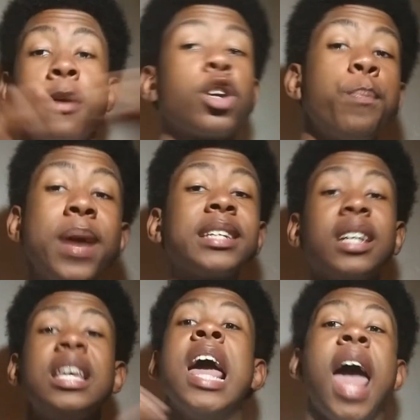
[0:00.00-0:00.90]
So
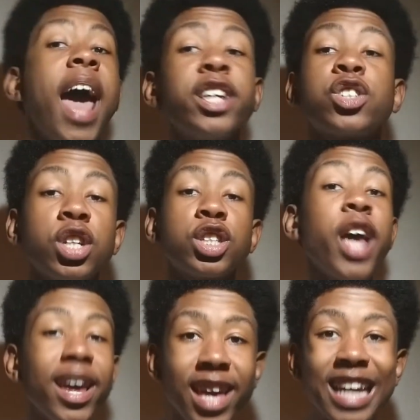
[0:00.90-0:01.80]
basically, as
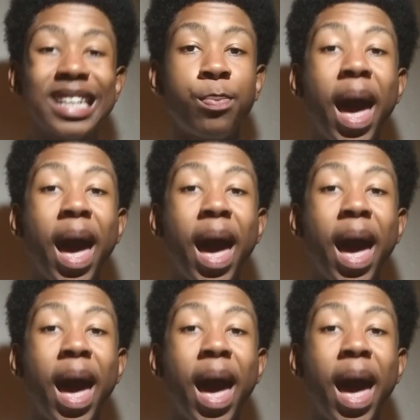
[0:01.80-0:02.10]
Shaggy as